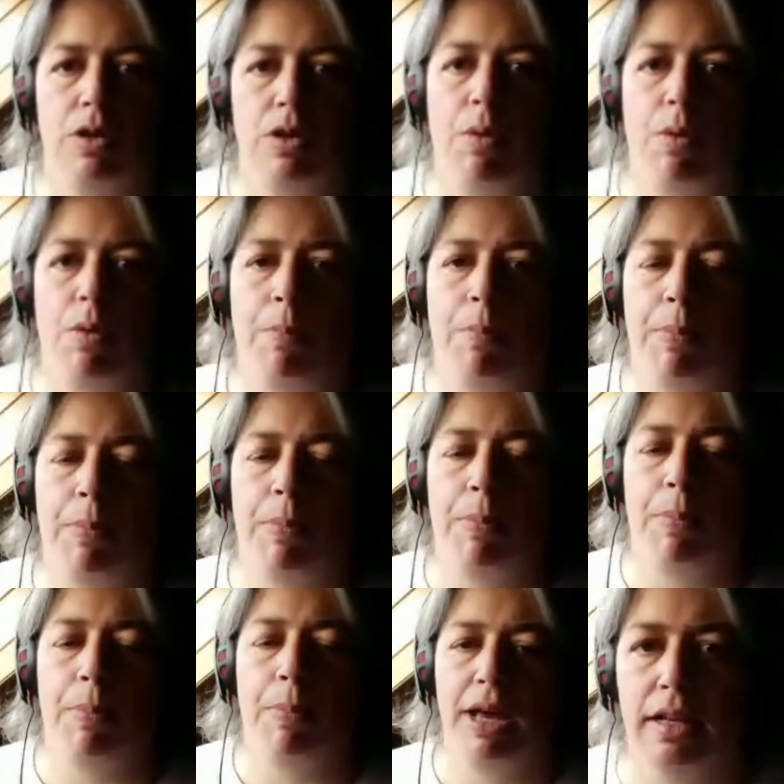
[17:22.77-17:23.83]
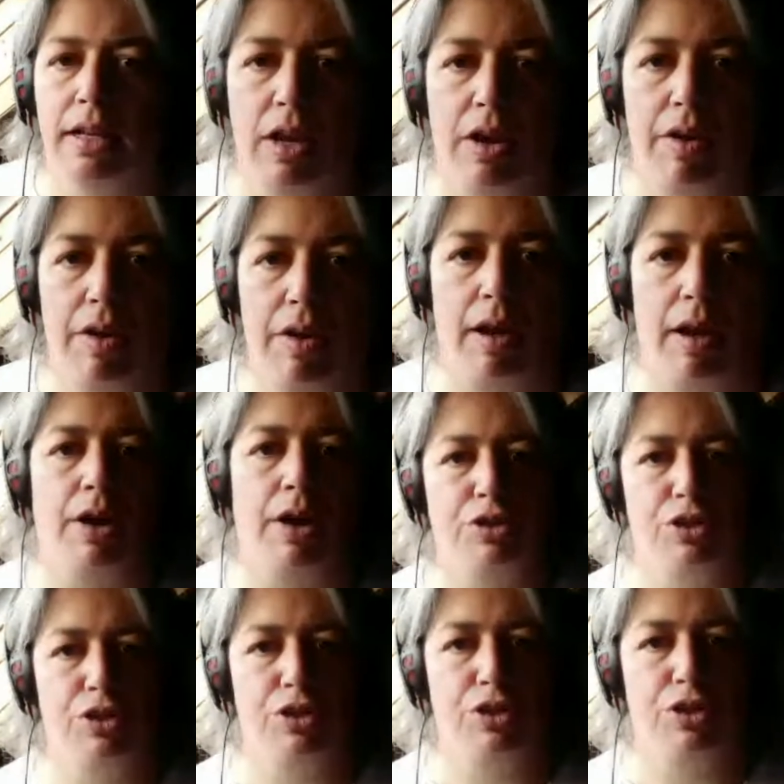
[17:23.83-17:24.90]
basically it's going to come down
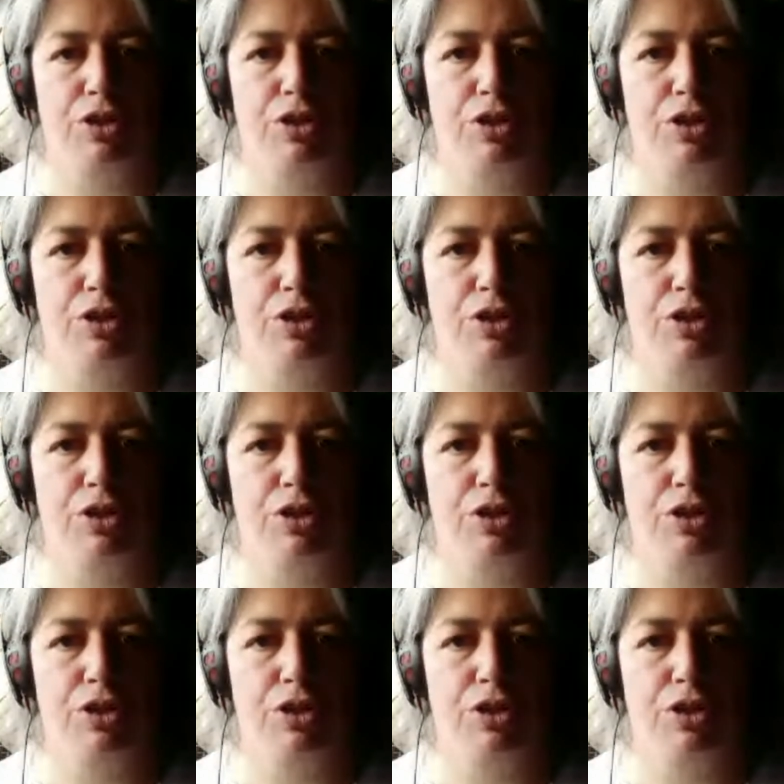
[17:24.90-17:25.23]
to